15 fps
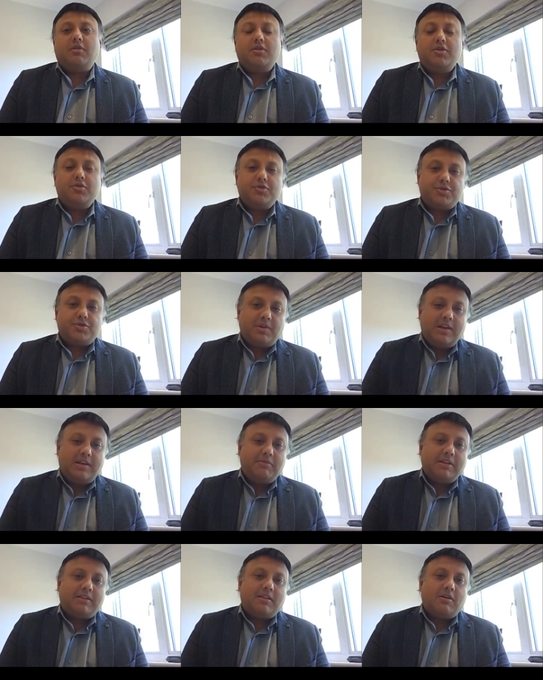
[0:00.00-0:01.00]
usually
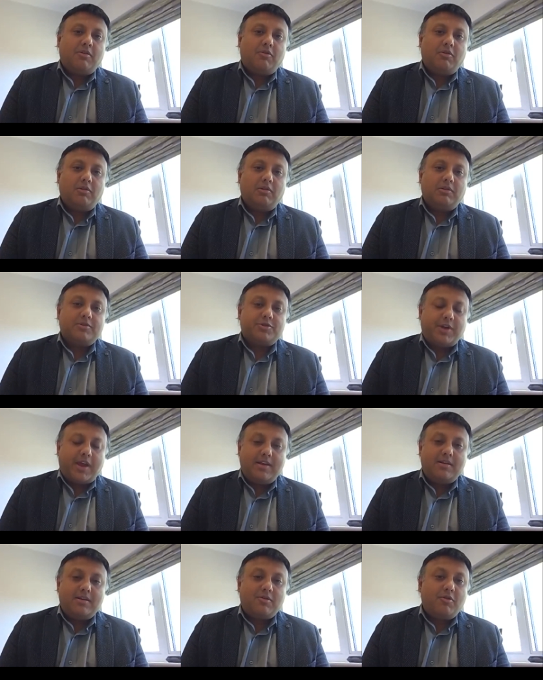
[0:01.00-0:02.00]
with the whole
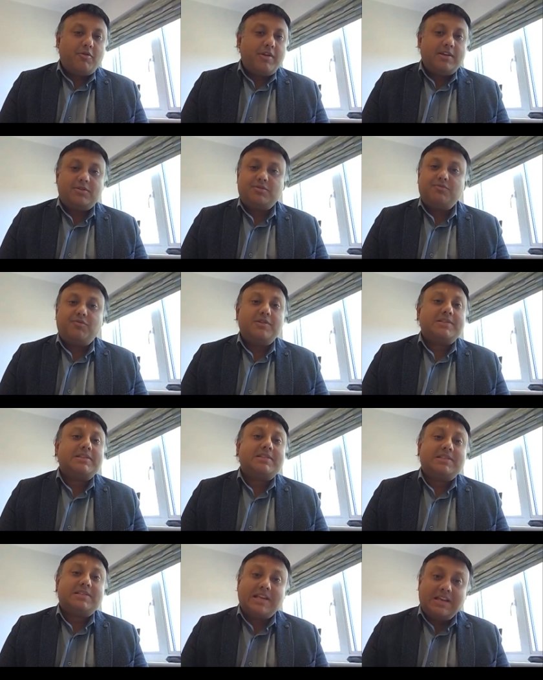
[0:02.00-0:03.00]
trend going
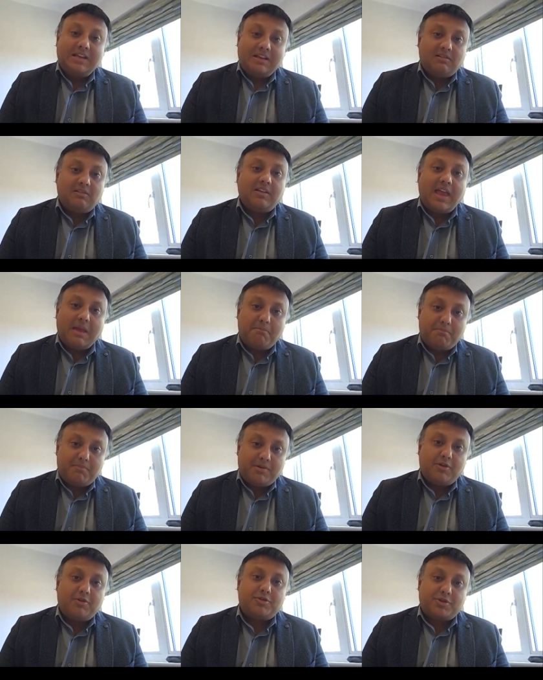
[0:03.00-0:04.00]
towards single
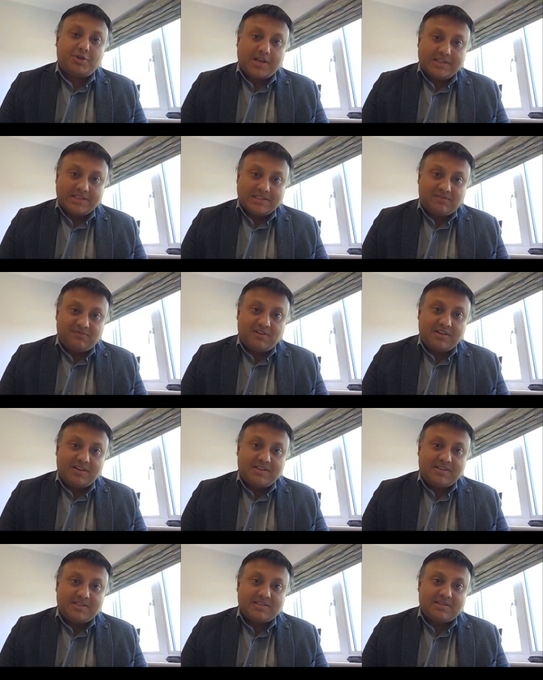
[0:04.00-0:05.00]
embryo
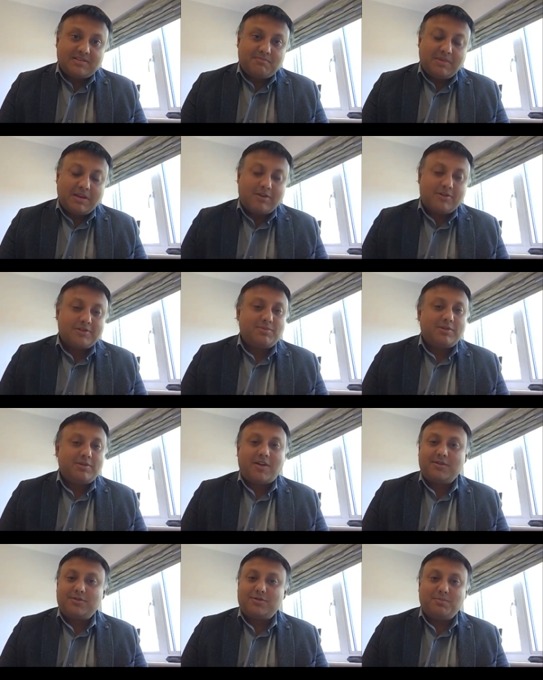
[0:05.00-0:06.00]
transfers, because we're
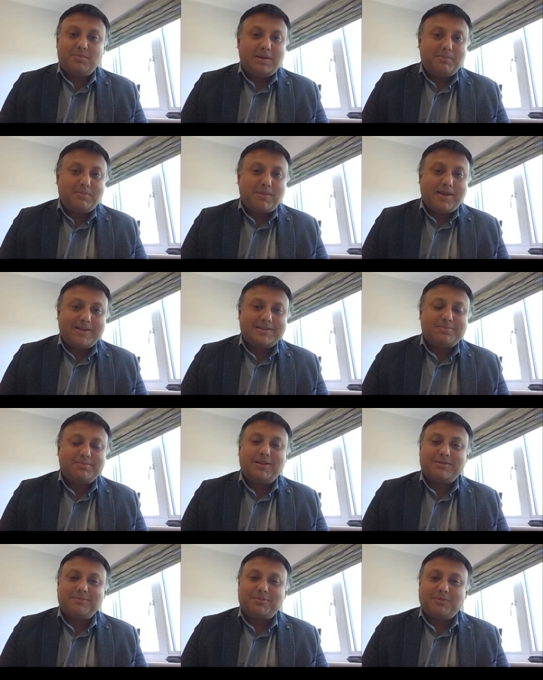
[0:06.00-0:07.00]
trying to minimize
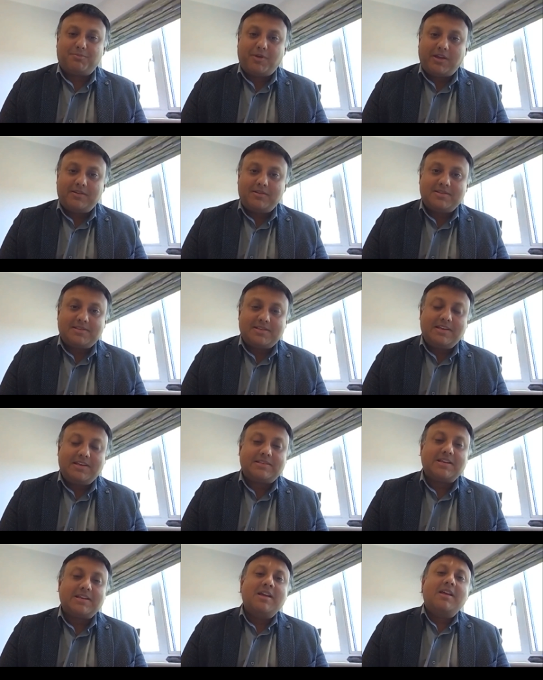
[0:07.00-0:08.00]
multiple
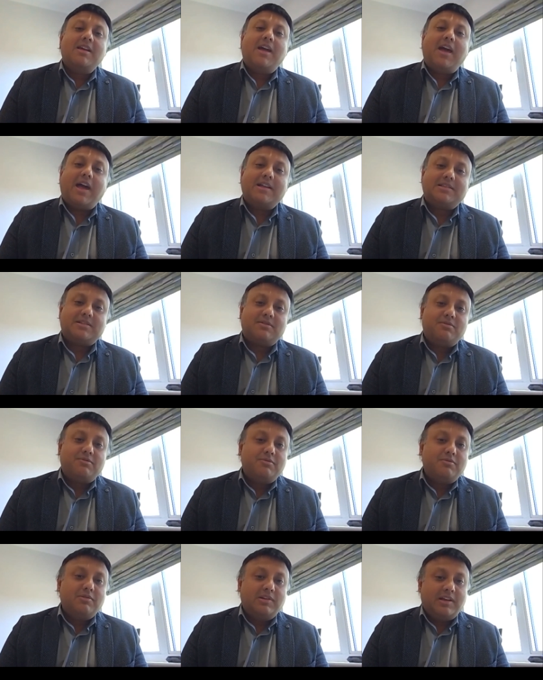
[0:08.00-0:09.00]
pregnancies, as a
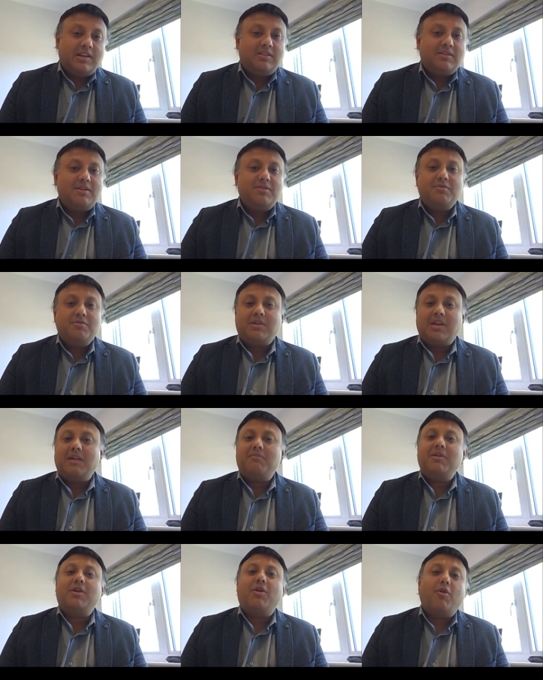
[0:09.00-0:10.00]
rule in the UK,
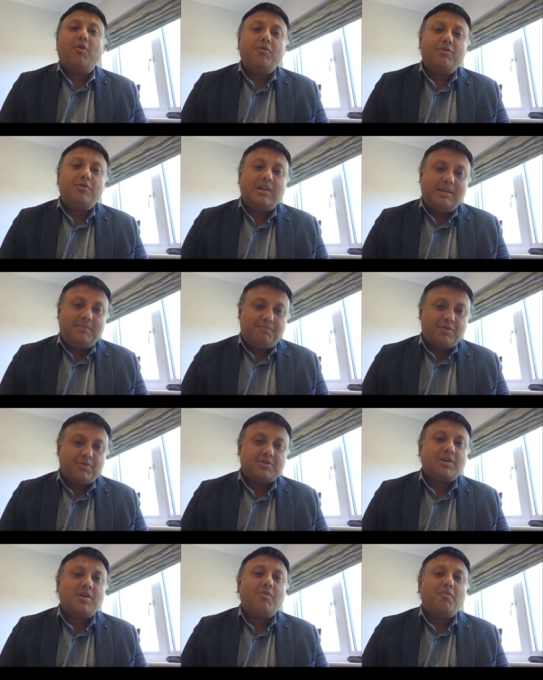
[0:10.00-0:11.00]
we only
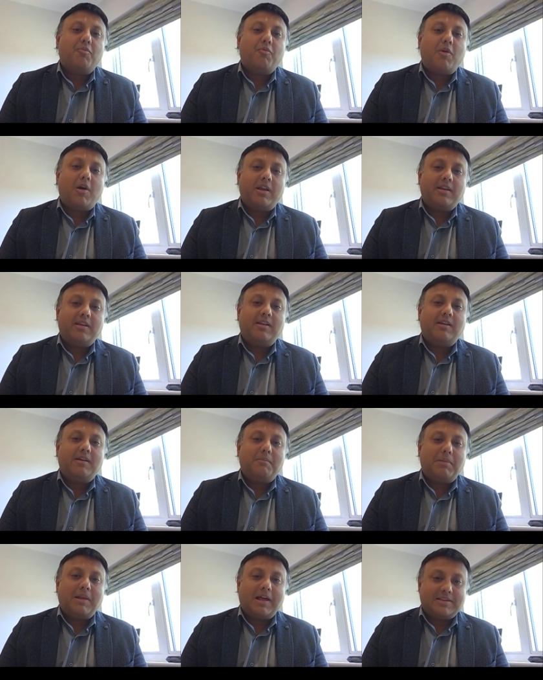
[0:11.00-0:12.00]
put 1
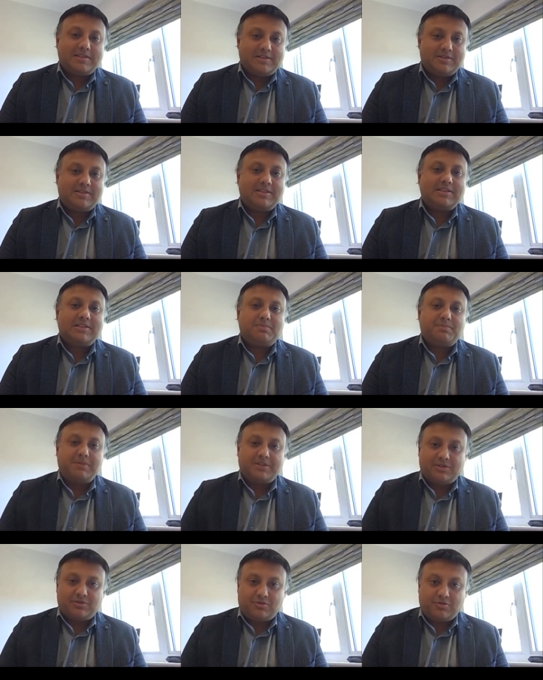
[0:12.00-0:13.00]
blastocyst per
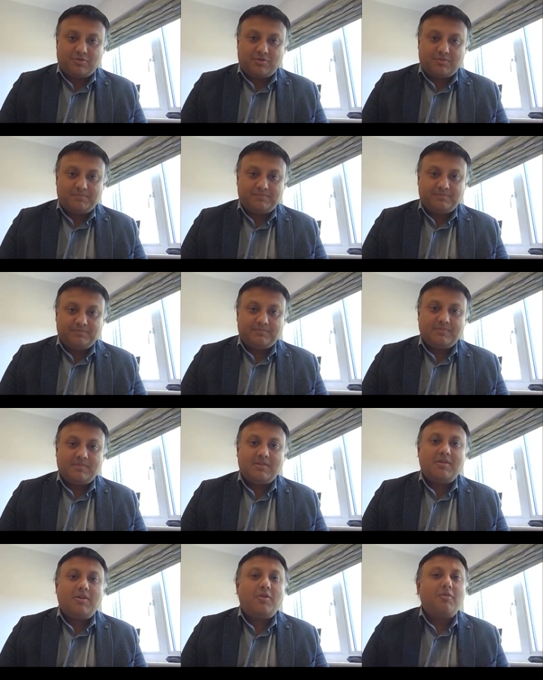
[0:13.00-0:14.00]
straw.
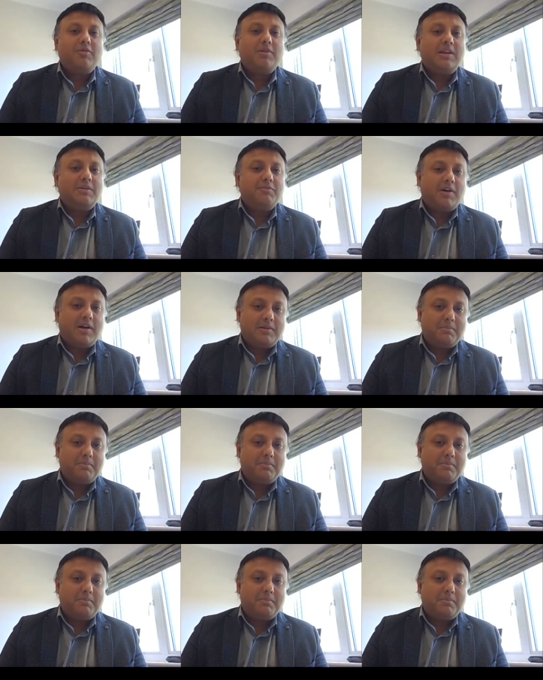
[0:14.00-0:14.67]
Only 1